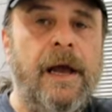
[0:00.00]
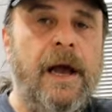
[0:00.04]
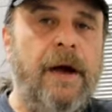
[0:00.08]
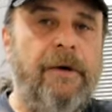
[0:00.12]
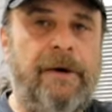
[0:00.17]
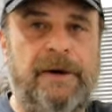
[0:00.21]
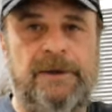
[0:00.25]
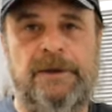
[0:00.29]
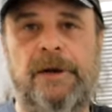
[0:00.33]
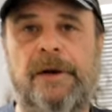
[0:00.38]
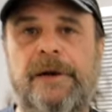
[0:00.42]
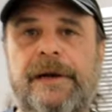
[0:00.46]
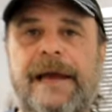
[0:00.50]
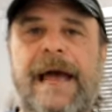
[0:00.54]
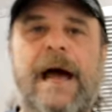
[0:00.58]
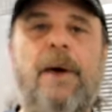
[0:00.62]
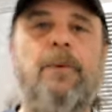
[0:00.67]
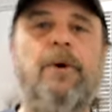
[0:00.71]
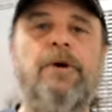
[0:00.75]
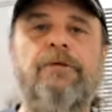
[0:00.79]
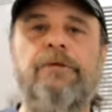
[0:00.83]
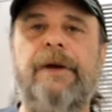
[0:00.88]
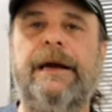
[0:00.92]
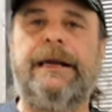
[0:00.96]
All right, so now
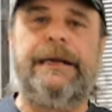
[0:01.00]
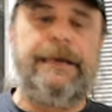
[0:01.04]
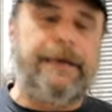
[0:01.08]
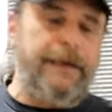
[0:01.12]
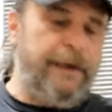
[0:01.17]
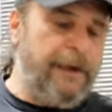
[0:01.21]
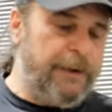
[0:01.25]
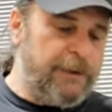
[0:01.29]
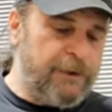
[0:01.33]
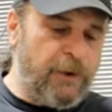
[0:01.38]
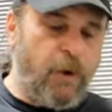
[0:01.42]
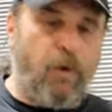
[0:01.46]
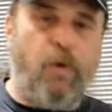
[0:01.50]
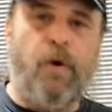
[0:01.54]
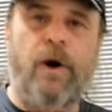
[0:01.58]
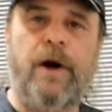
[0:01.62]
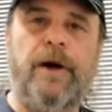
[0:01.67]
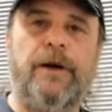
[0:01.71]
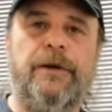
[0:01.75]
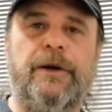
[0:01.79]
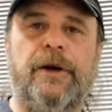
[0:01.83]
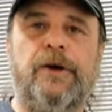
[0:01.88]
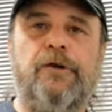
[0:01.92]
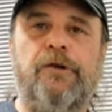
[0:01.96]
we're ready to
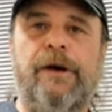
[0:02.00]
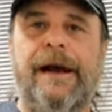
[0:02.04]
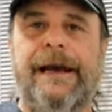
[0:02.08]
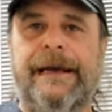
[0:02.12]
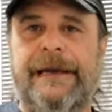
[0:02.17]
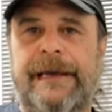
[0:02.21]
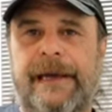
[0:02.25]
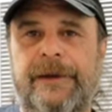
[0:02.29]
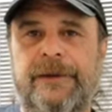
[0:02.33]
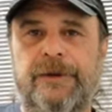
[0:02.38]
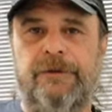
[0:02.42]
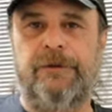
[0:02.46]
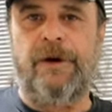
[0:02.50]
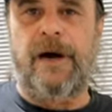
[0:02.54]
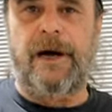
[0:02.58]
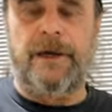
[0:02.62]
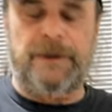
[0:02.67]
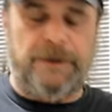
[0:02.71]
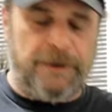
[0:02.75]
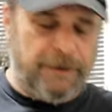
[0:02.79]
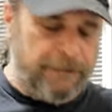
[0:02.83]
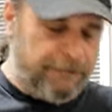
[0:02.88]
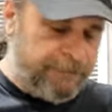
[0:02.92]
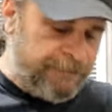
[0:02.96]
oil the crank and the
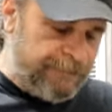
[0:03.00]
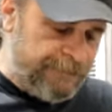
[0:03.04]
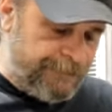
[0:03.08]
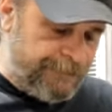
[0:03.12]
rods.